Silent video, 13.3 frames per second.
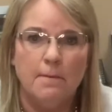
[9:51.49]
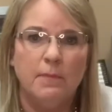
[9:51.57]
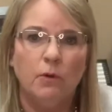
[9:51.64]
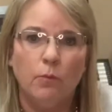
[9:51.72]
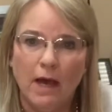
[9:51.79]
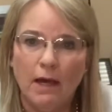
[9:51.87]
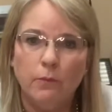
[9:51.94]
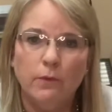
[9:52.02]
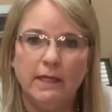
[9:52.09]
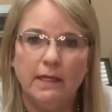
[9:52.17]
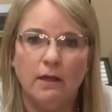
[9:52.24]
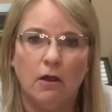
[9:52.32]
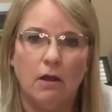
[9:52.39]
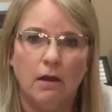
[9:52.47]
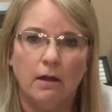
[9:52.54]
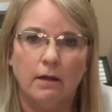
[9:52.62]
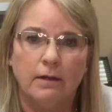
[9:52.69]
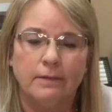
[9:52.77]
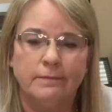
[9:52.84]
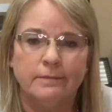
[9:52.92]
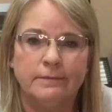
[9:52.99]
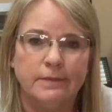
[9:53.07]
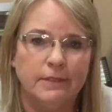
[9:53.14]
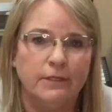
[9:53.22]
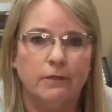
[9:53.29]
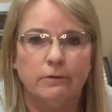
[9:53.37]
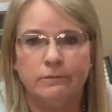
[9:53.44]
But while we are,
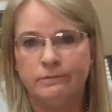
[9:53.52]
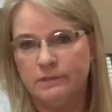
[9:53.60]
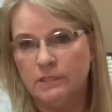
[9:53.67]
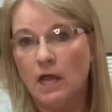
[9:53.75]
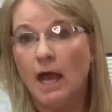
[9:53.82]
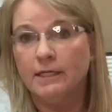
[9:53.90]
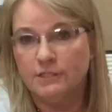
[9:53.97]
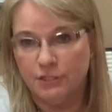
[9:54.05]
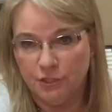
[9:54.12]
not